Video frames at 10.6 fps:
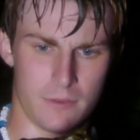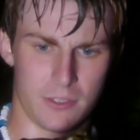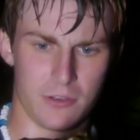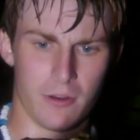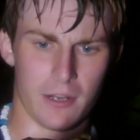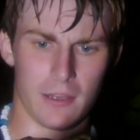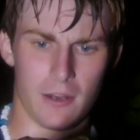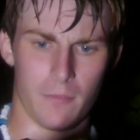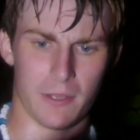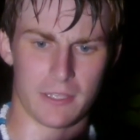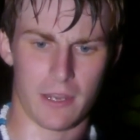He's doing it a
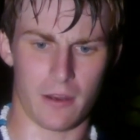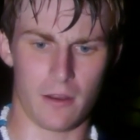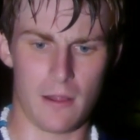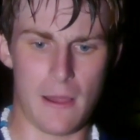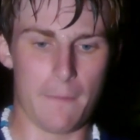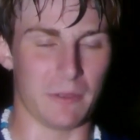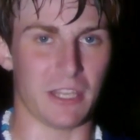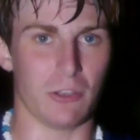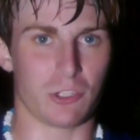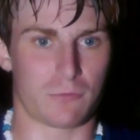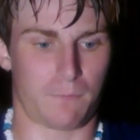little bit there, but
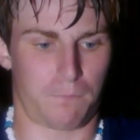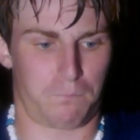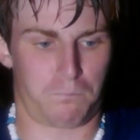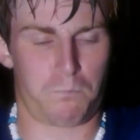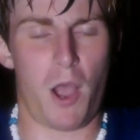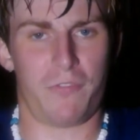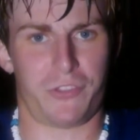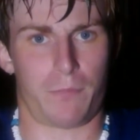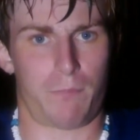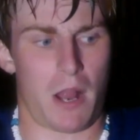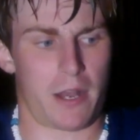they'll just puff
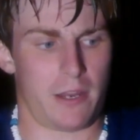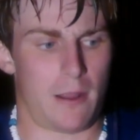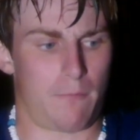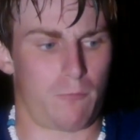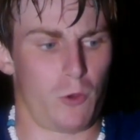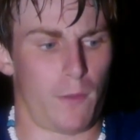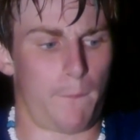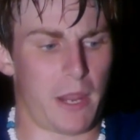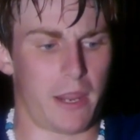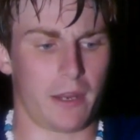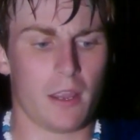their body up real big